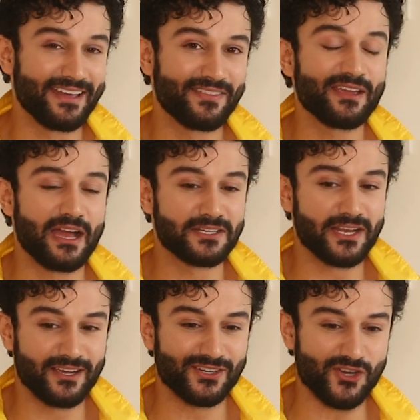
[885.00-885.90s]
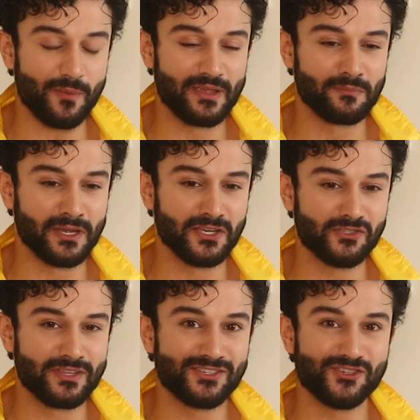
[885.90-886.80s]
and I think I'll take her shopping
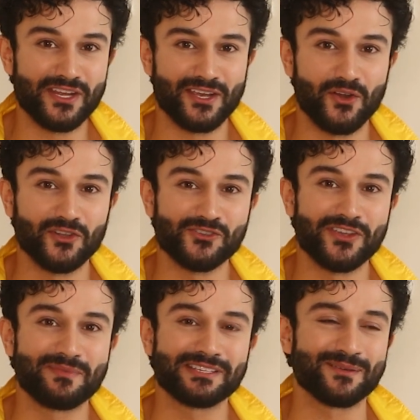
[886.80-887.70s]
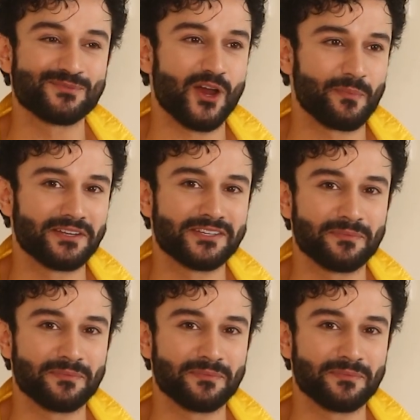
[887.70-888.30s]
because then she can also give me some shopping